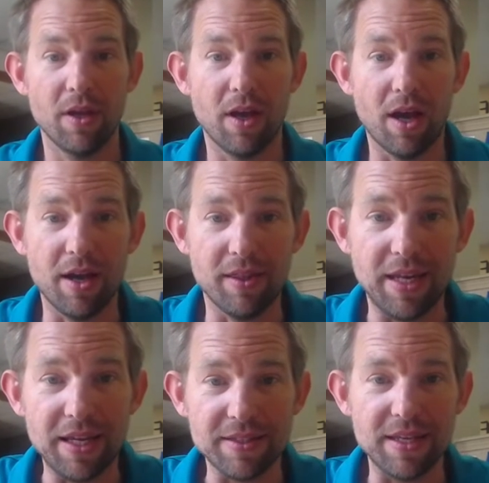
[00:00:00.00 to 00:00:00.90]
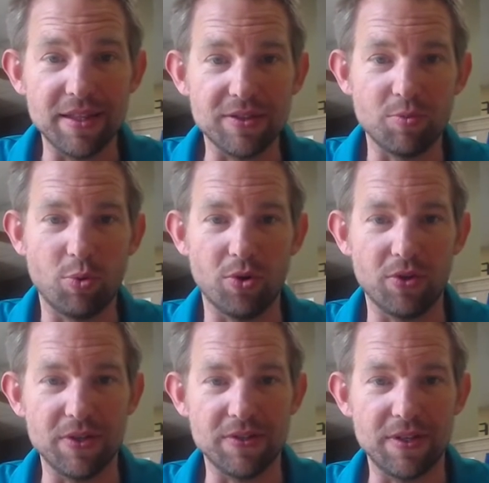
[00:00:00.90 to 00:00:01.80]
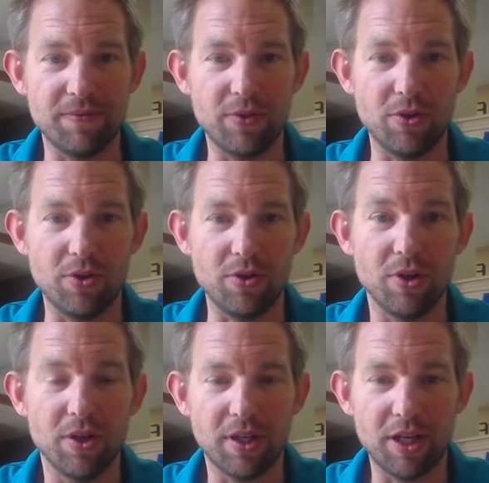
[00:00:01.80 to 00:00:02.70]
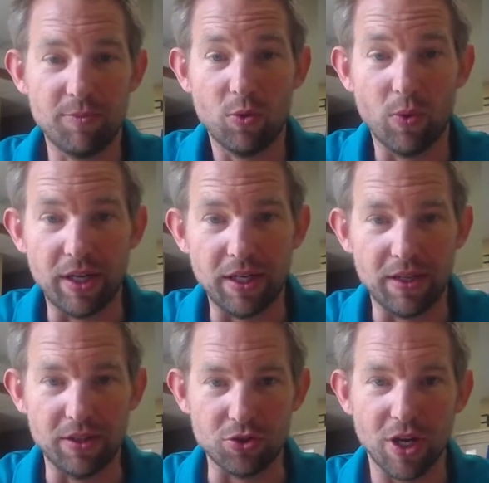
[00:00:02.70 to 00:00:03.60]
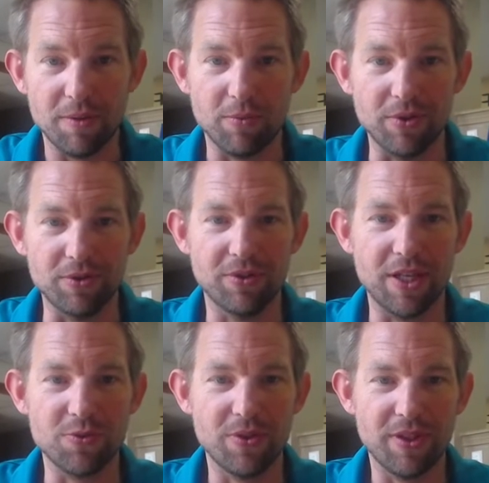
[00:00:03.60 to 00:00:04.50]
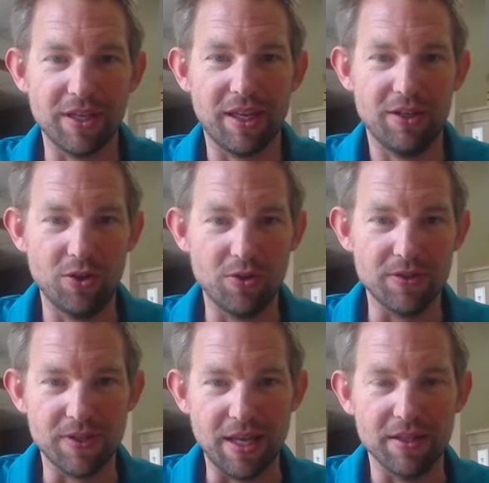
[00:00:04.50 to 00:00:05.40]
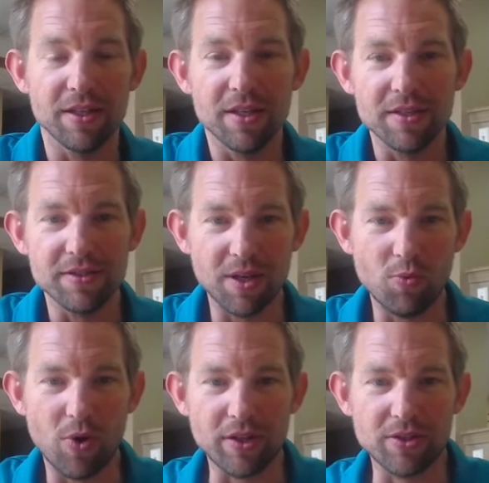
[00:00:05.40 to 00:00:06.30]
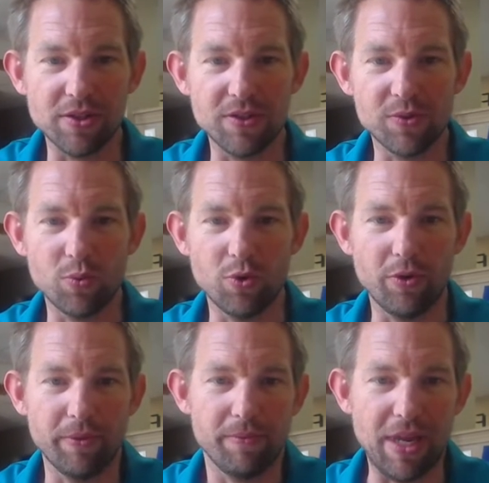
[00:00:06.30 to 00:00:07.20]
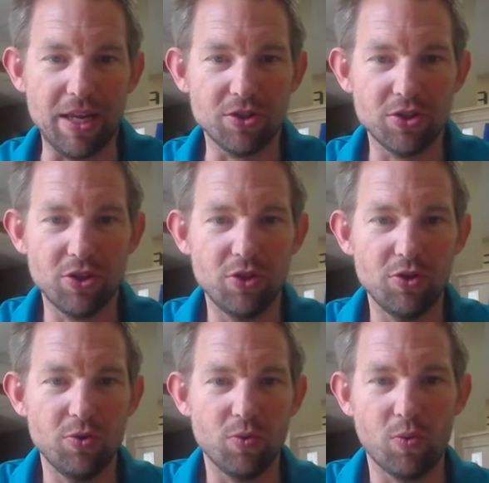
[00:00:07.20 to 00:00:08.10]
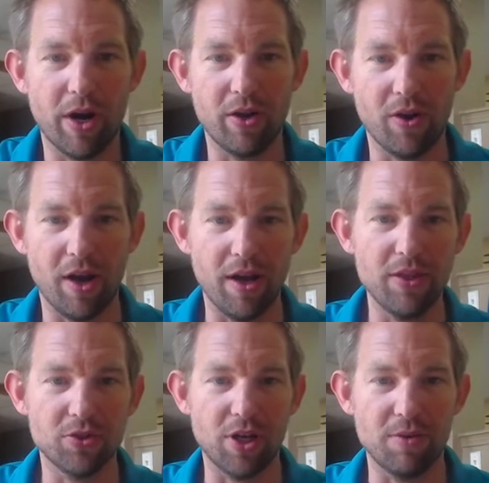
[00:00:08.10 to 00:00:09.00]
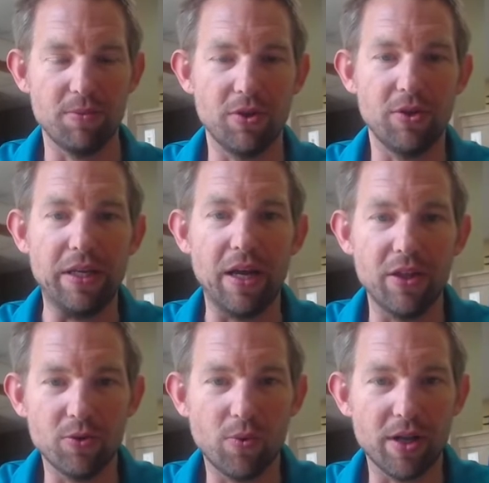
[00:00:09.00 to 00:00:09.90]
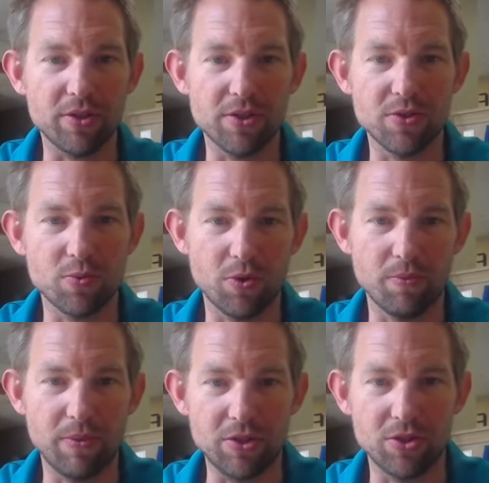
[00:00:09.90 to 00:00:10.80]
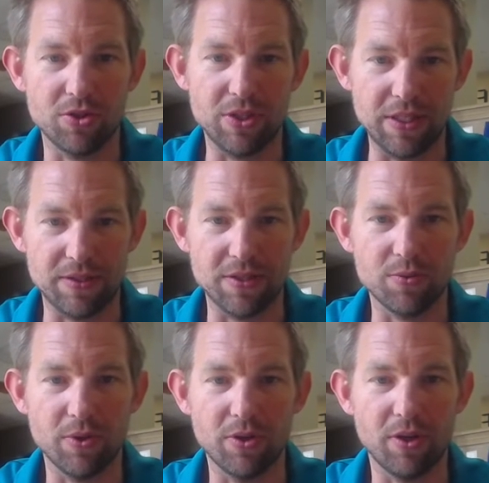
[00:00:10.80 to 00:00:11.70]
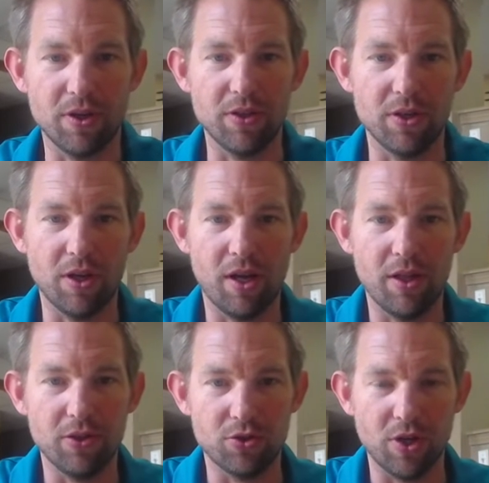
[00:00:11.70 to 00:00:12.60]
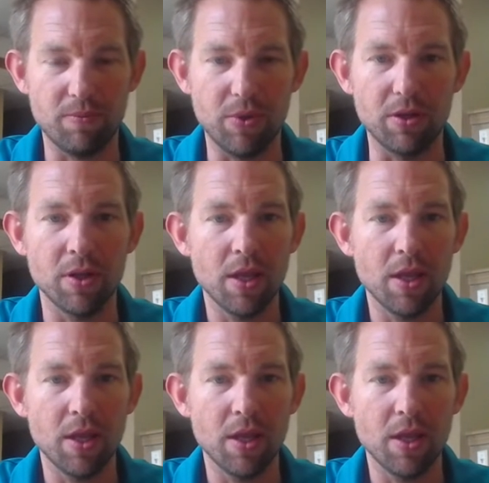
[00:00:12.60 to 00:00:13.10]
The next thing that's important is that if you're going to be running on the treadmill, that's one thing that I noticed, that some watches will measure you while you're on the treadmill, and other watches won't measure your distance while you're on the treadmill.